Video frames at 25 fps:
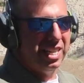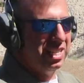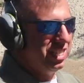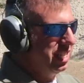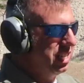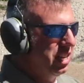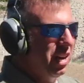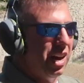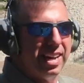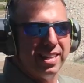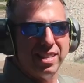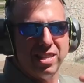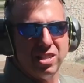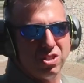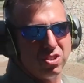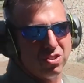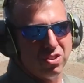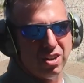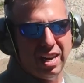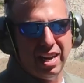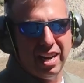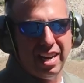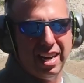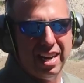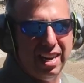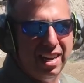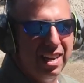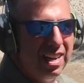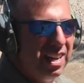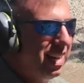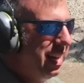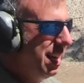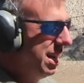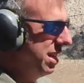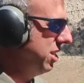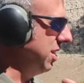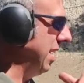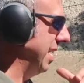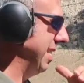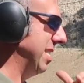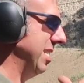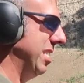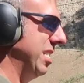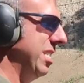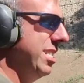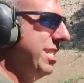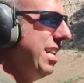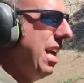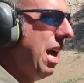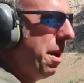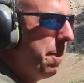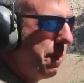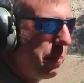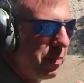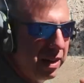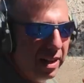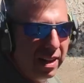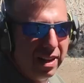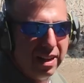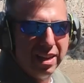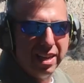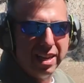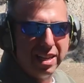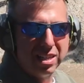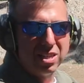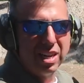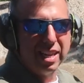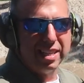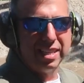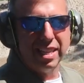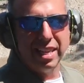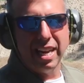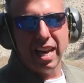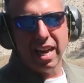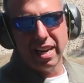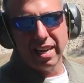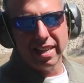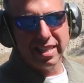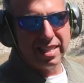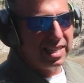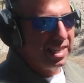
It's not the draw, it's not the step, it's not the yelling